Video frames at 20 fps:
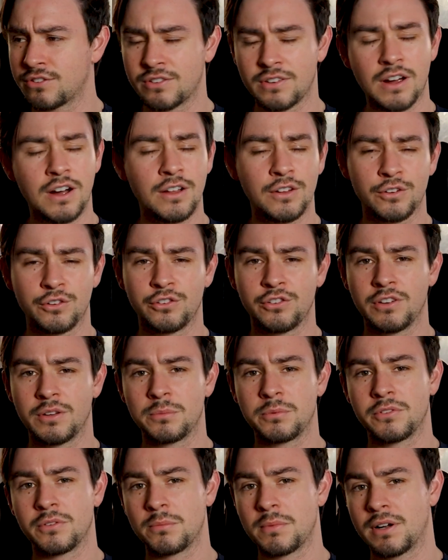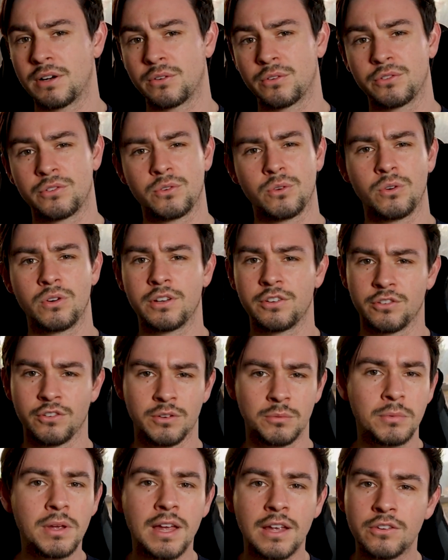scholarships to medical school because your
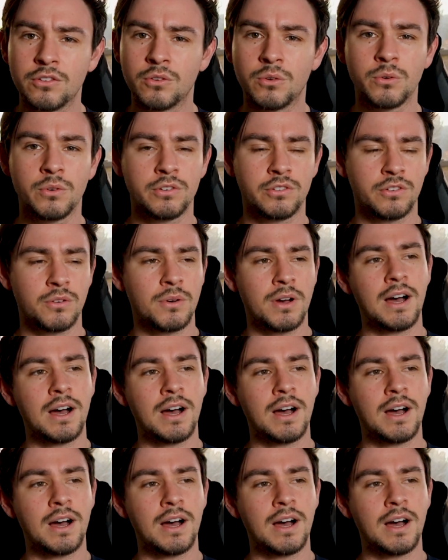MCAT score is so